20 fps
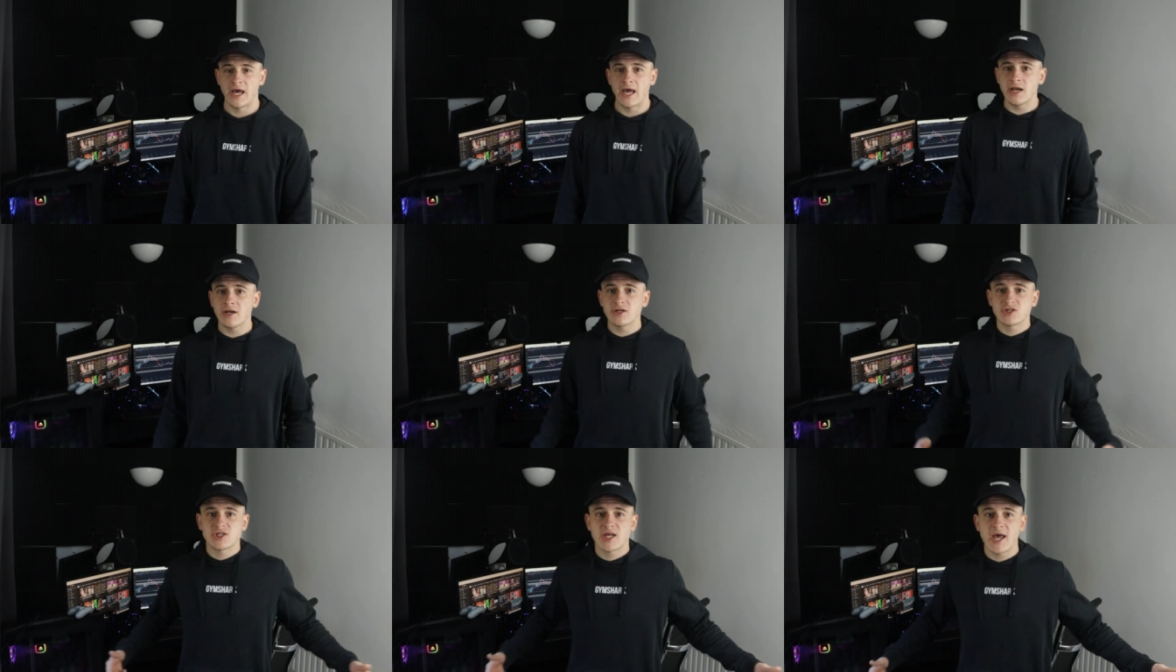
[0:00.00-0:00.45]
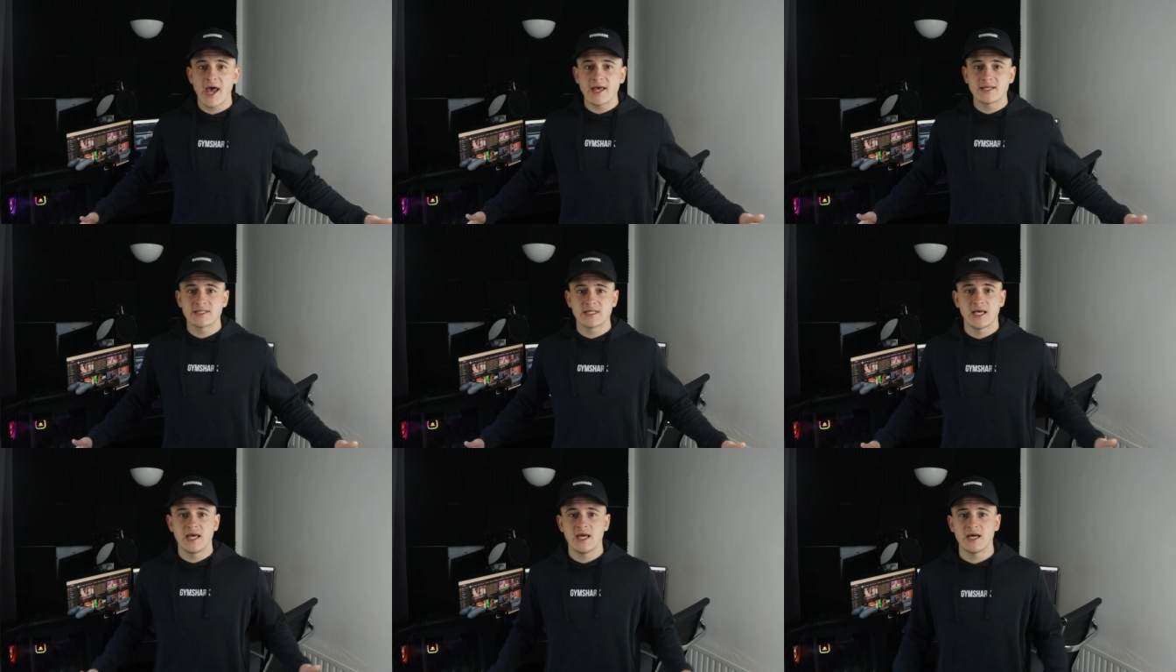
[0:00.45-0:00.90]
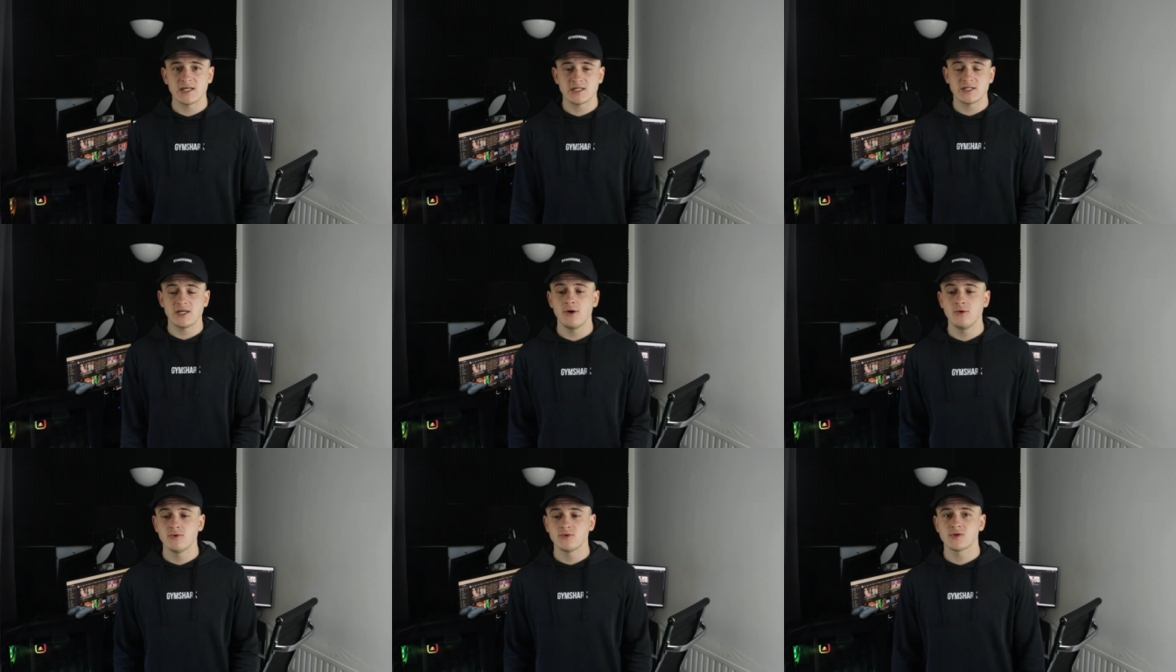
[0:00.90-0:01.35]
I ain't scared to hit
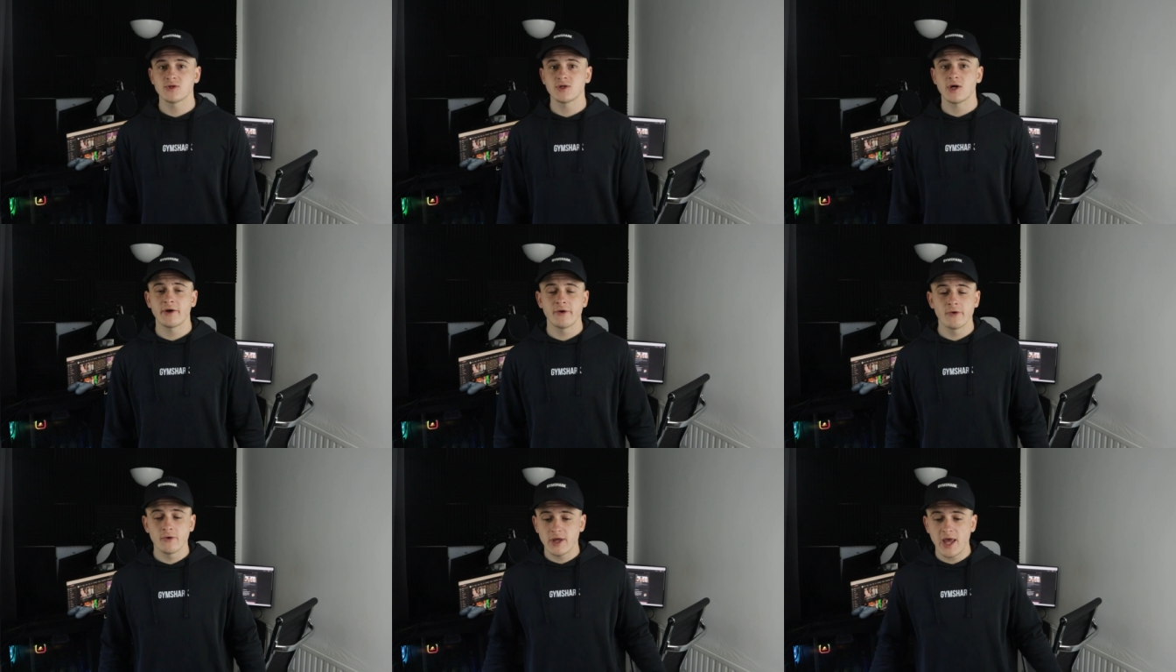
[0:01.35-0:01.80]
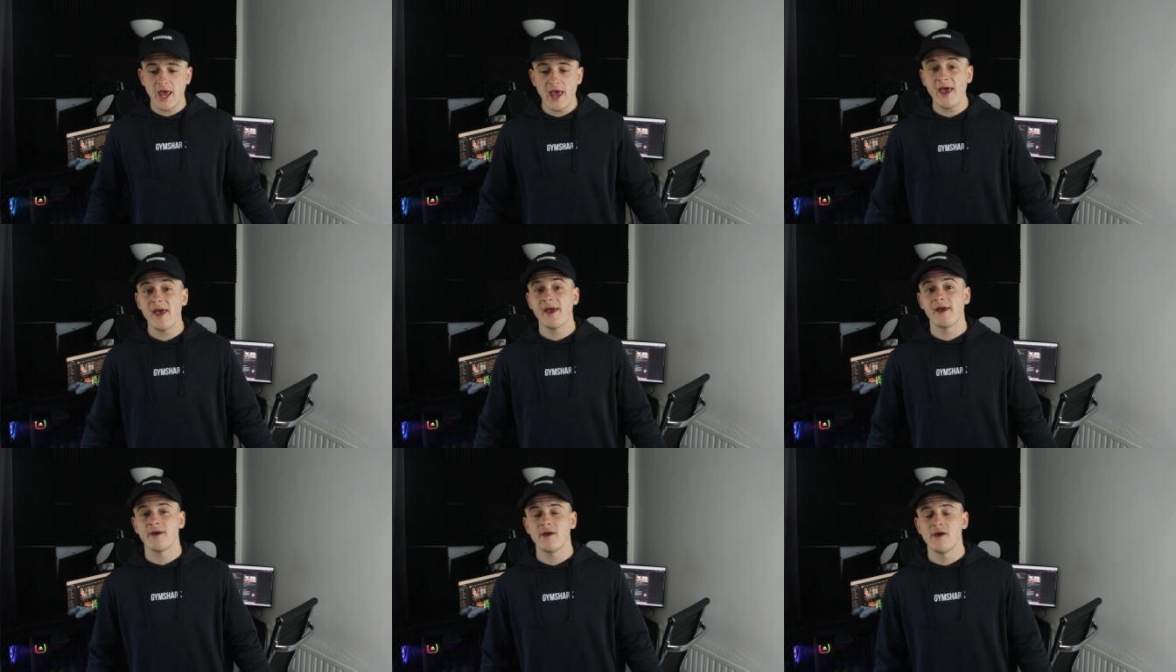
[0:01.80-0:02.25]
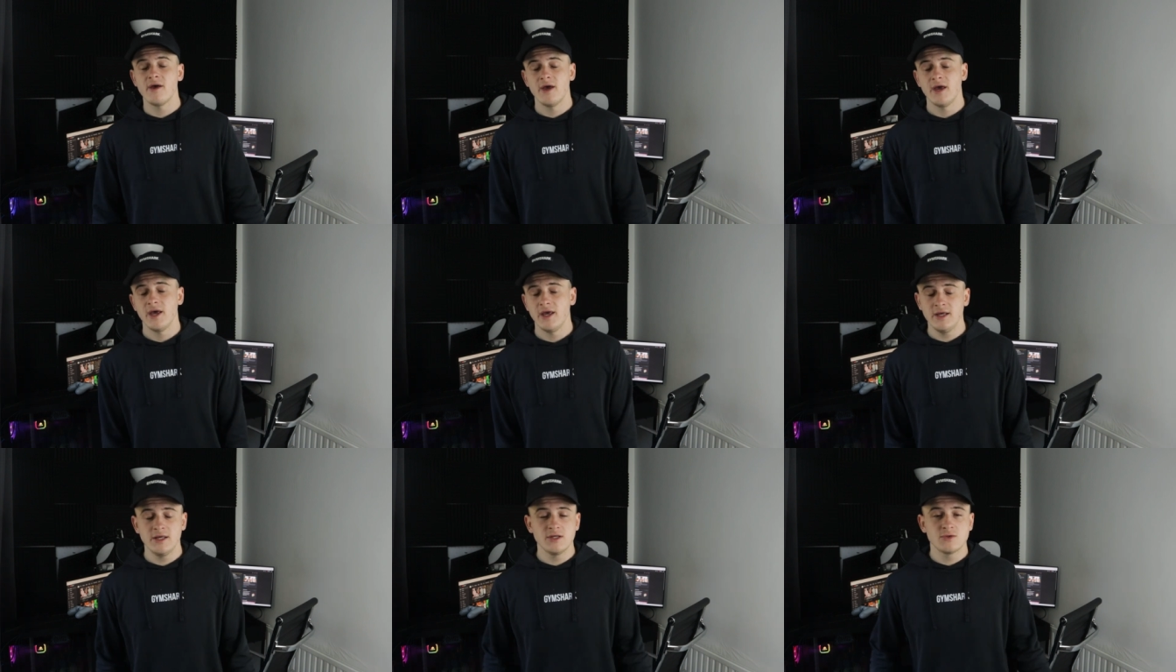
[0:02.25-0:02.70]
SLs. I don't care.
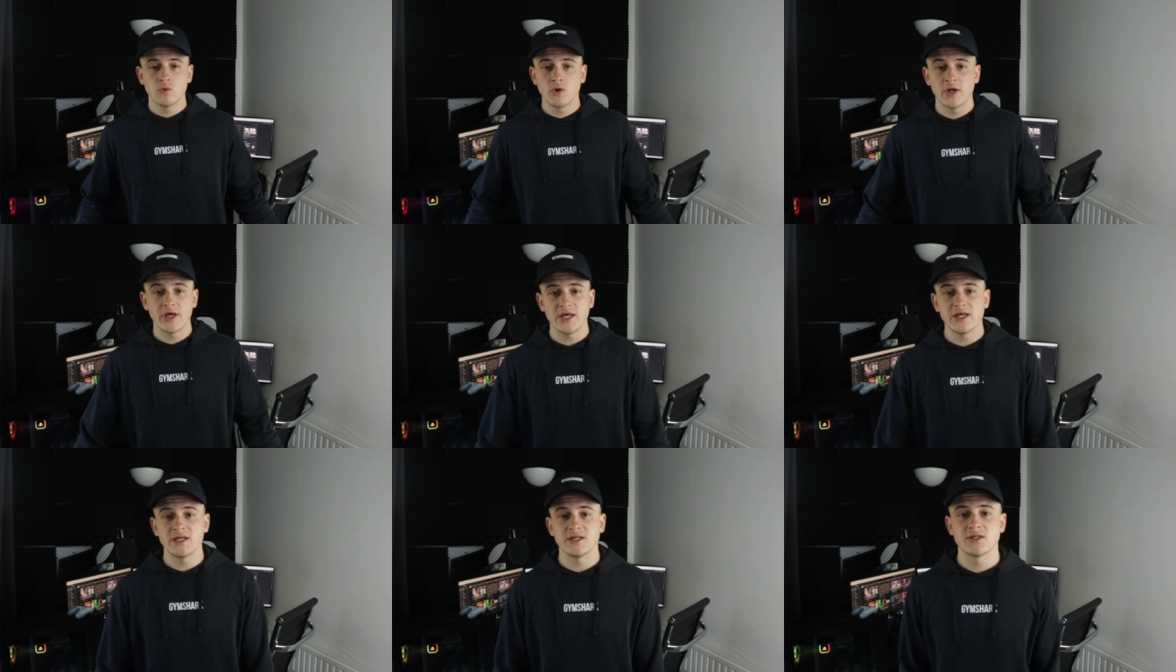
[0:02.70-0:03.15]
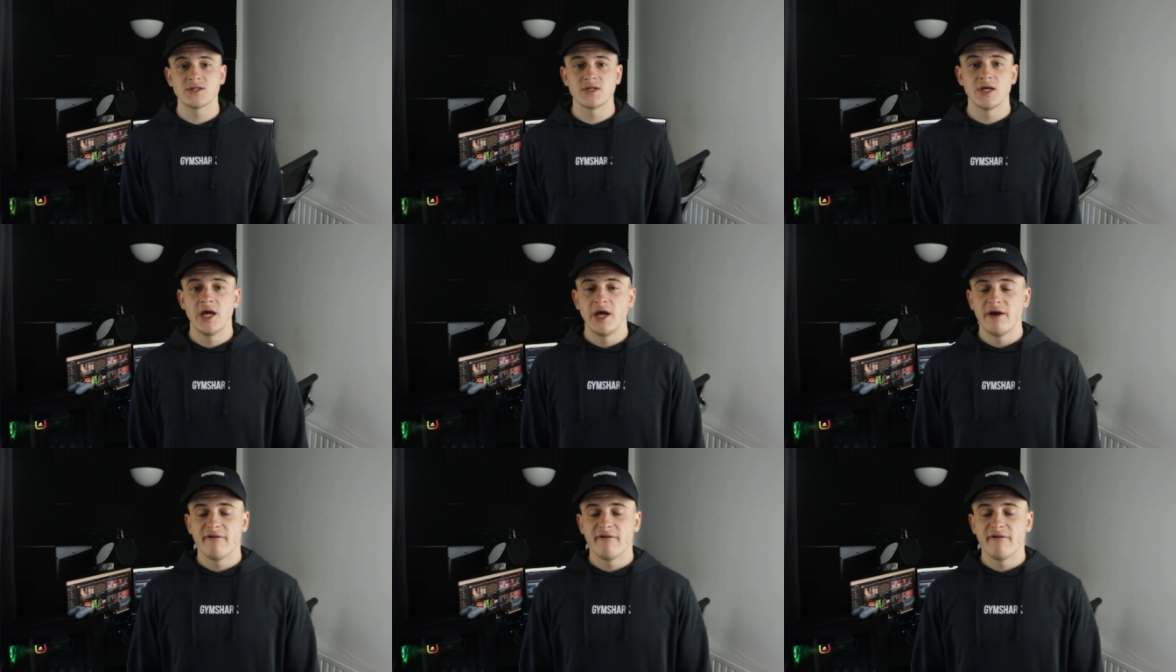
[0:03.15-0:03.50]
It is what it is.